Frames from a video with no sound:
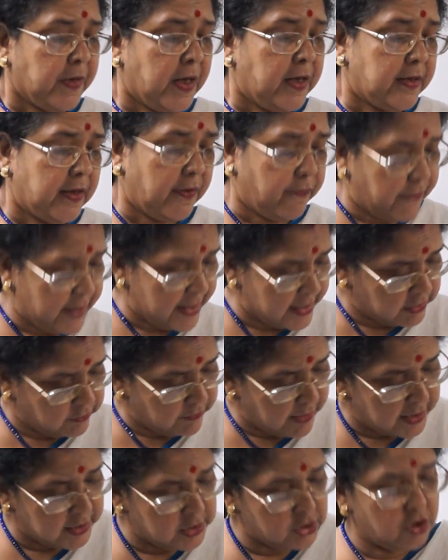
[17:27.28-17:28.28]
the face
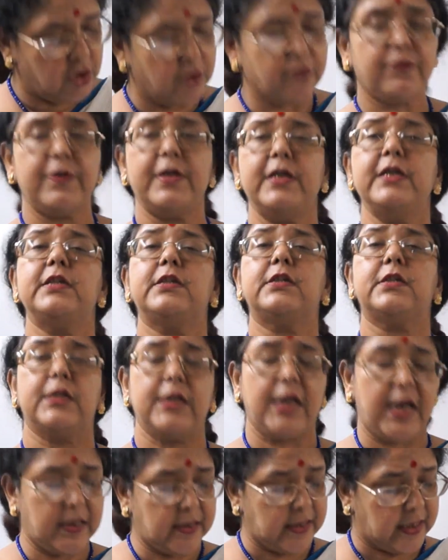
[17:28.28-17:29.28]
value of each
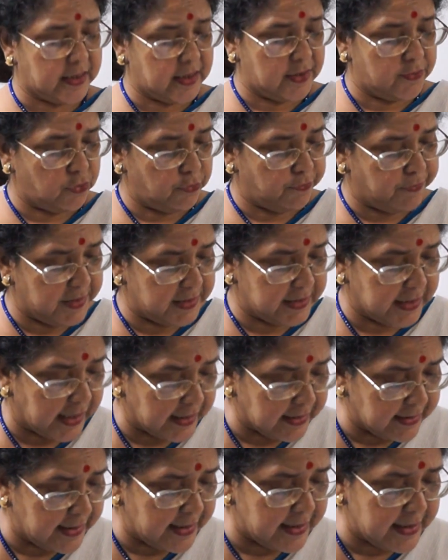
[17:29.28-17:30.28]
share, that is rupees
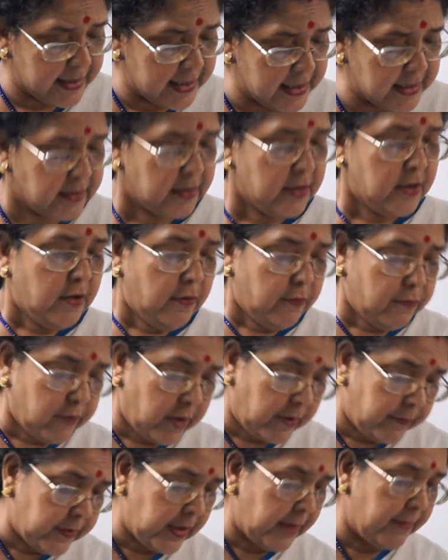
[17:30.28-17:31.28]
100 each,
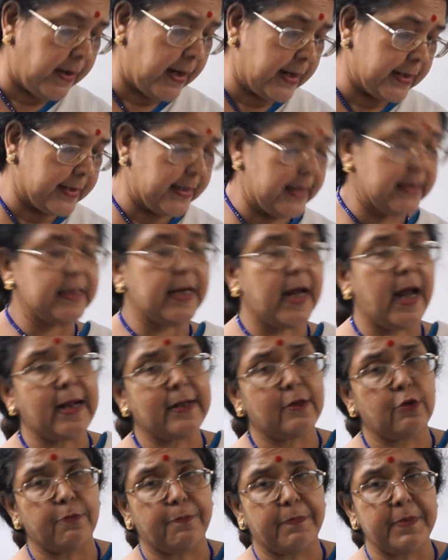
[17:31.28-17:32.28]
from the market
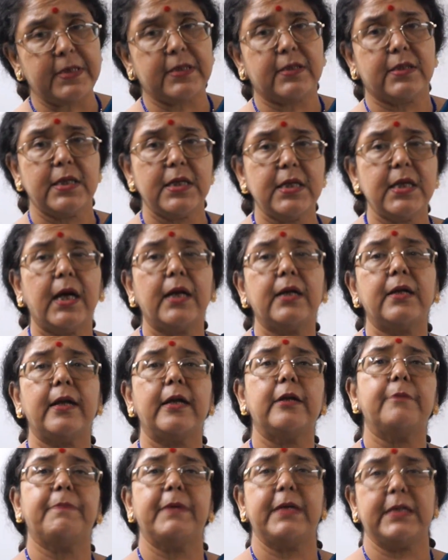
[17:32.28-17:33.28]
at rupees
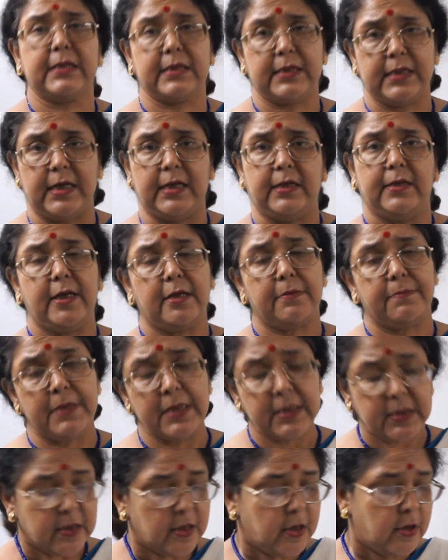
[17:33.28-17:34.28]
300 per share. That
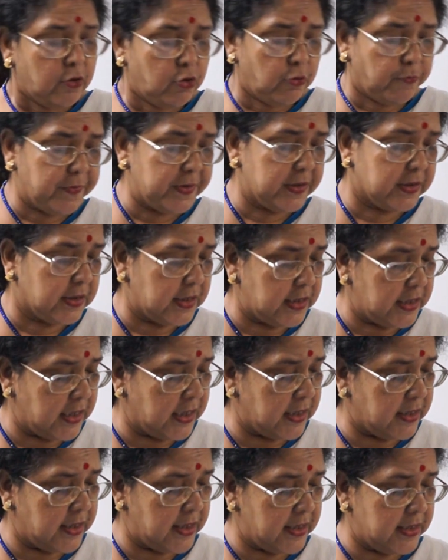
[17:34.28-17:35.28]
means rupees
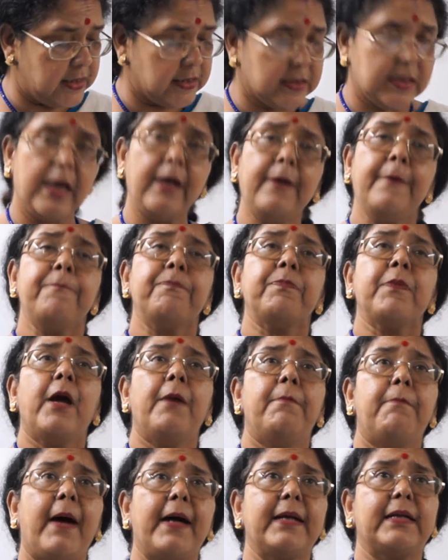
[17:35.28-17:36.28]
300 is the
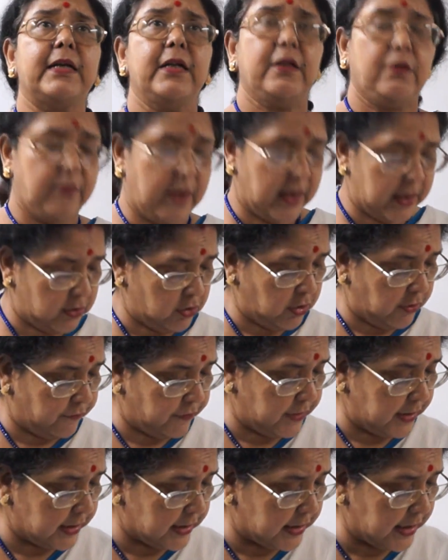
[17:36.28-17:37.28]
market value of
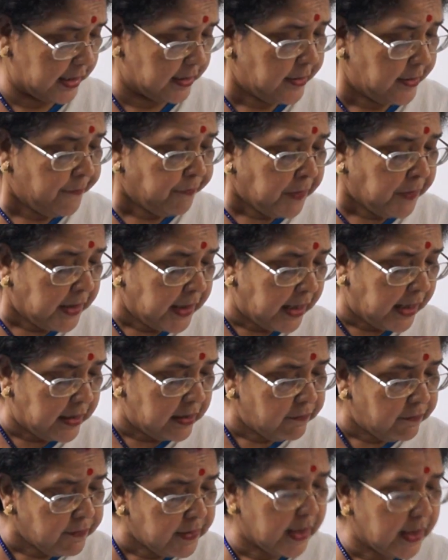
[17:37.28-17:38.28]
the share. Now
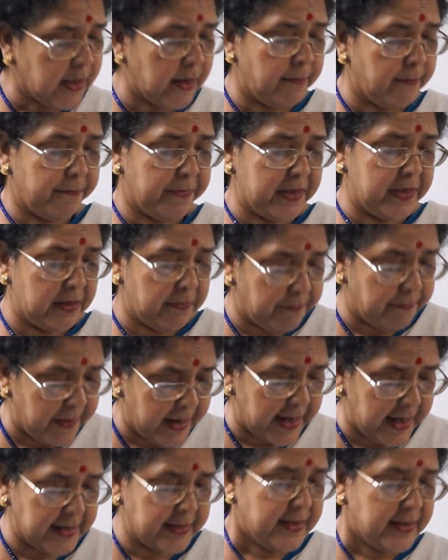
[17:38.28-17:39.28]
if the company
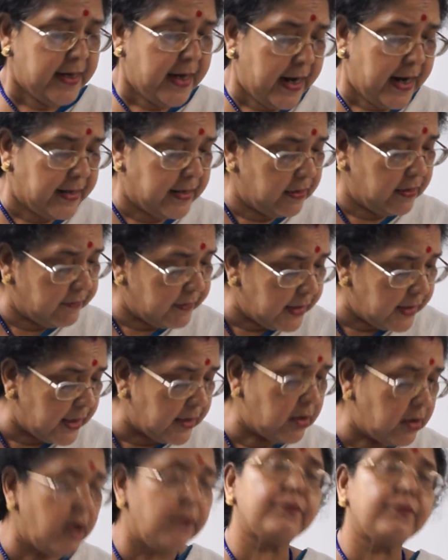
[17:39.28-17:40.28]
paid a
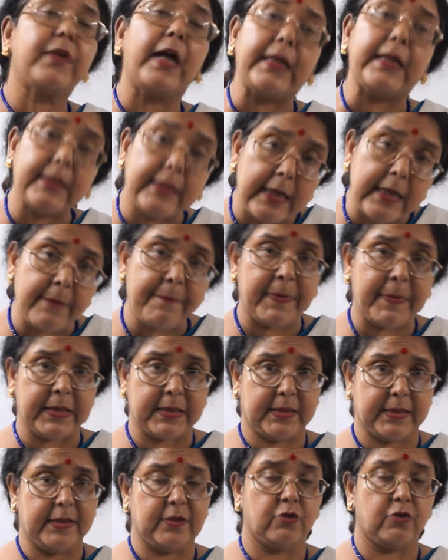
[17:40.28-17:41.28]
dividend of
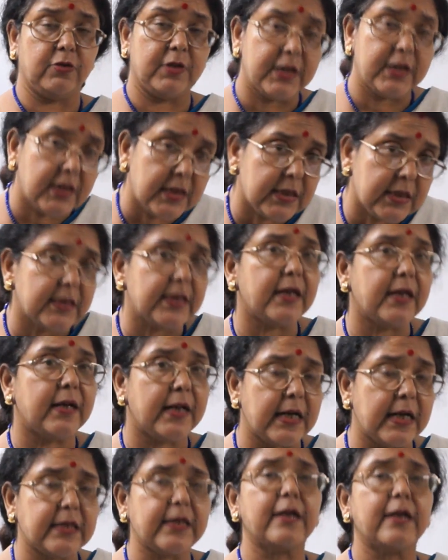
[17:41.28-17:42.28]
30%, so this is the
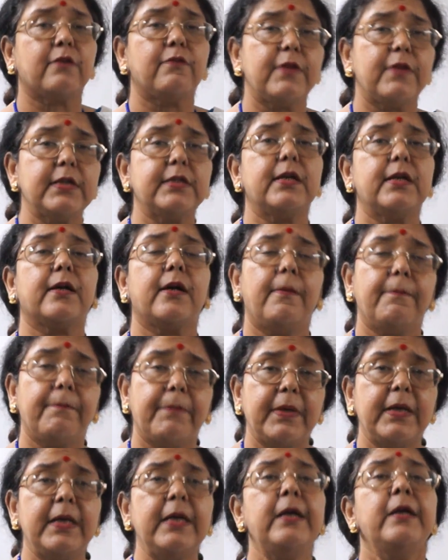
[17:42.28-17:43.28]
rate at which the
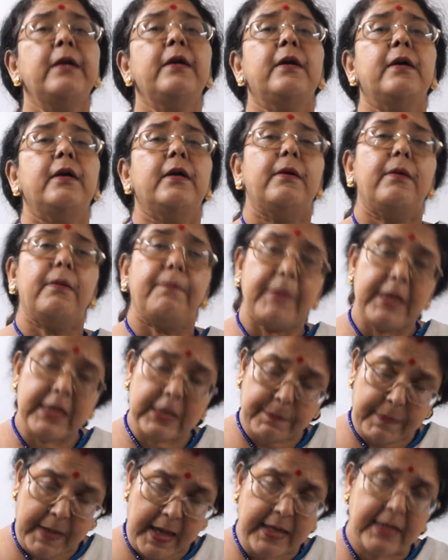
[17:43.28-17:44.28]
company
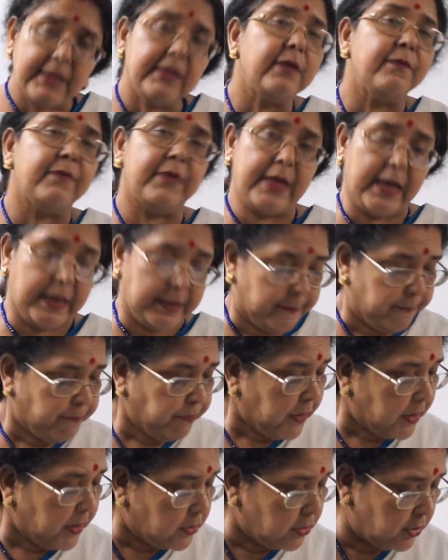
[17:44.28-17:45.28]
is paying dividend.
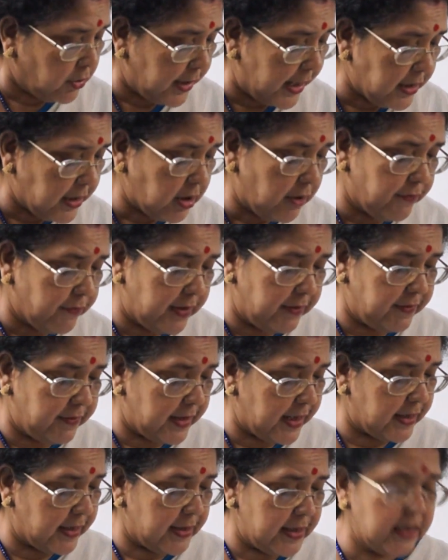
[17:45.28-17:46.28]
So rate of
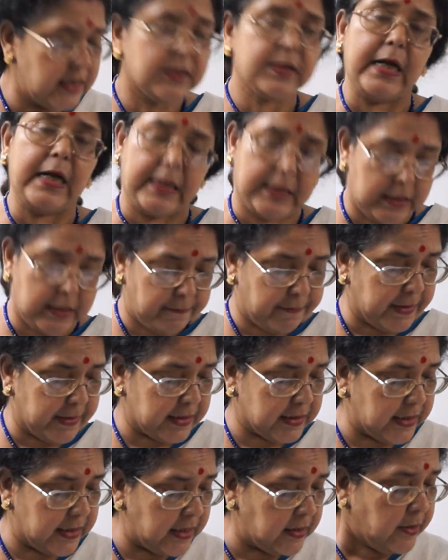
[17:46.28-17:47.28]
dividend is
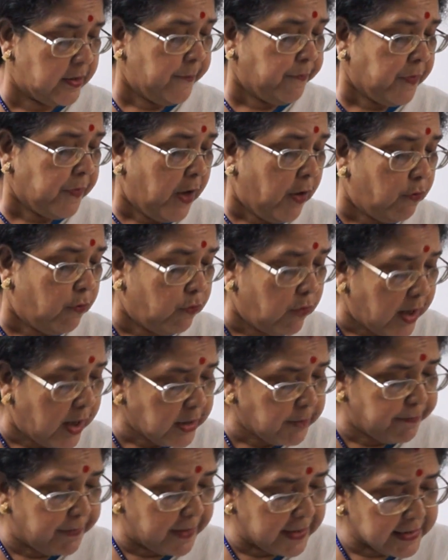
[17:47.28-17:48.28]
30%.
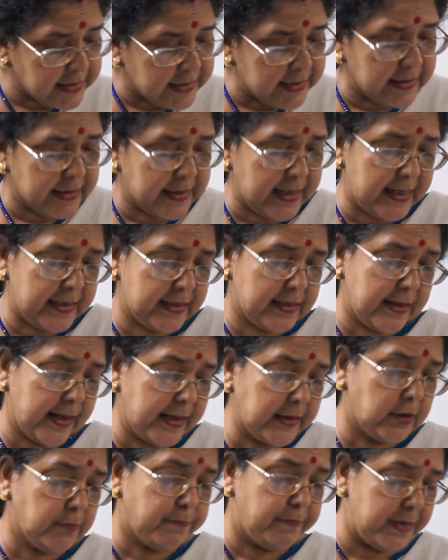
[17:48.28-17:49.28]
What percentage
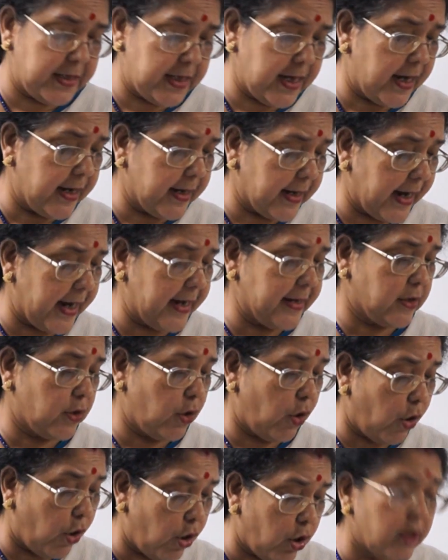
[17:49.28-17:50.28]
does Priya get
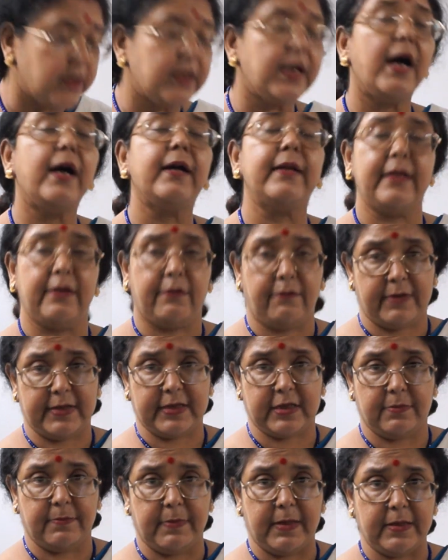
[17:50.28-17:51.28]
on her
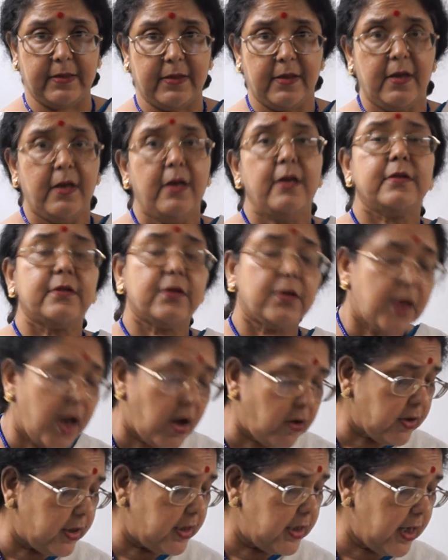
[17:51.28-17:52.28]
investment? So
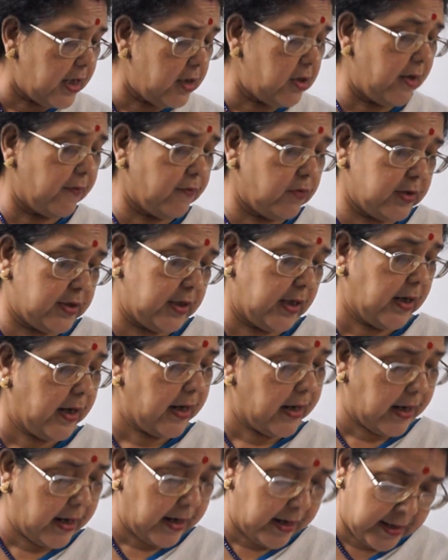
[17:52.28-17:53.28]
now here you have
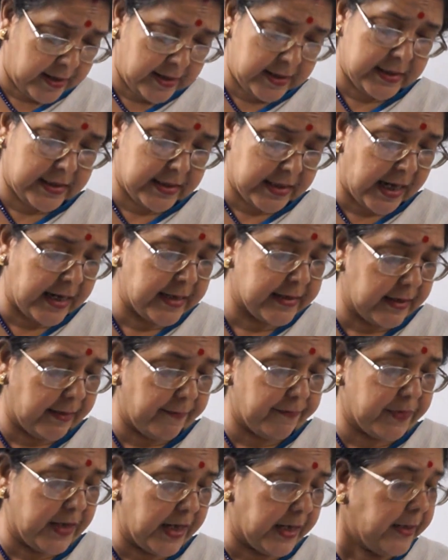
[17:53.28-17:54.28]
to understand
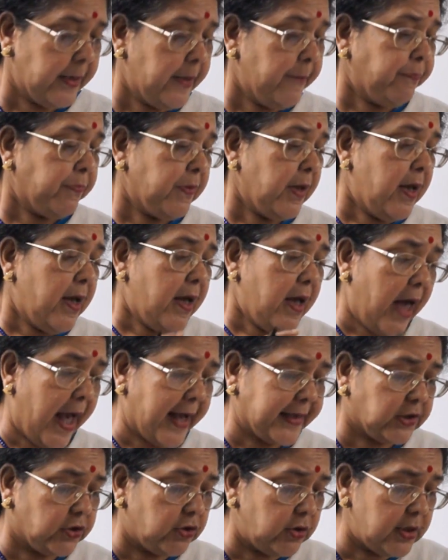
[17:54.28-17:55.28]
something.
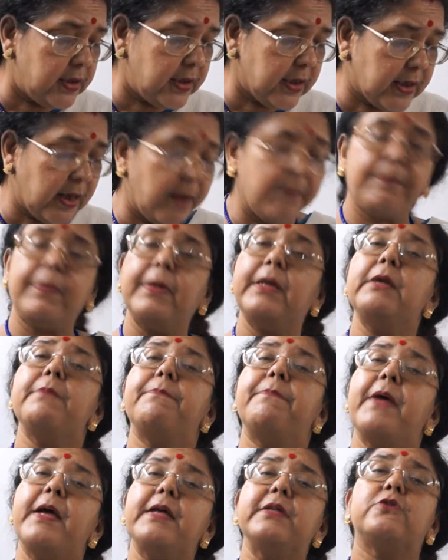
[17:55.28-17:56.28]
Actually the company
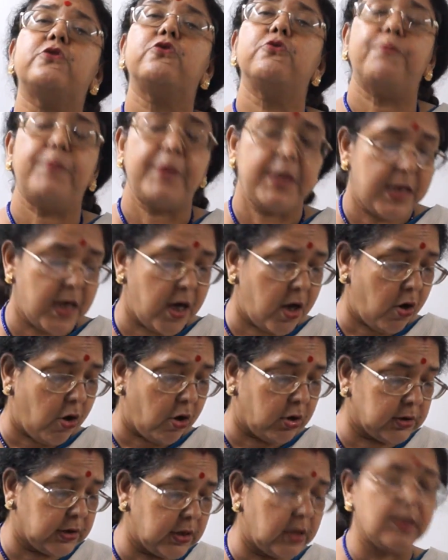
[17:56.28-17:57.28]
pays to Priya
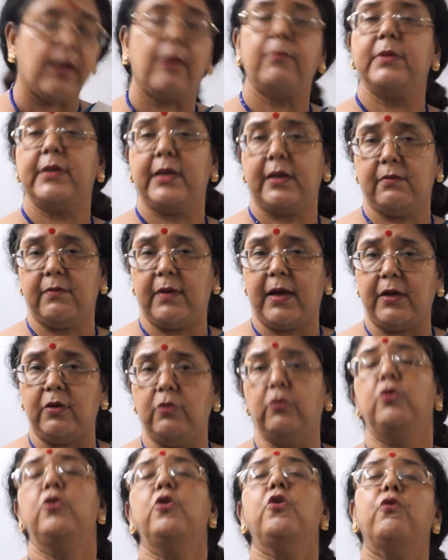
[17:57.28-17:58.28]
on the nominal
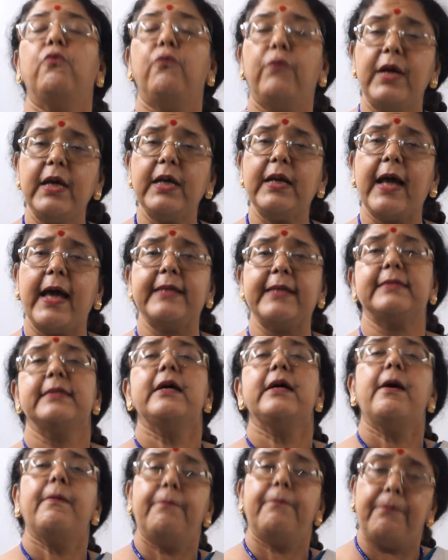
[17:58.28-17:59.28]
value, whereas
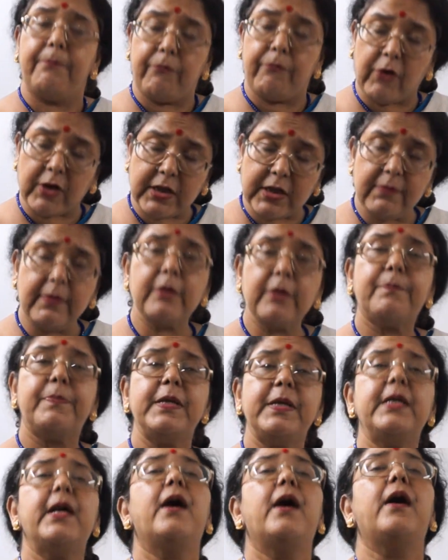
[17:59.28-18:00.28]
whatever
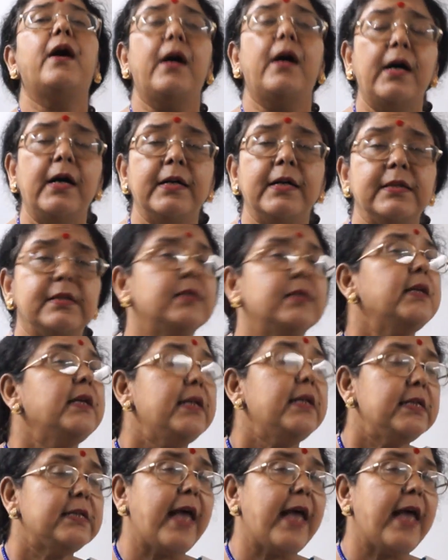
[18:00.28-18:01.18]
Priya earns is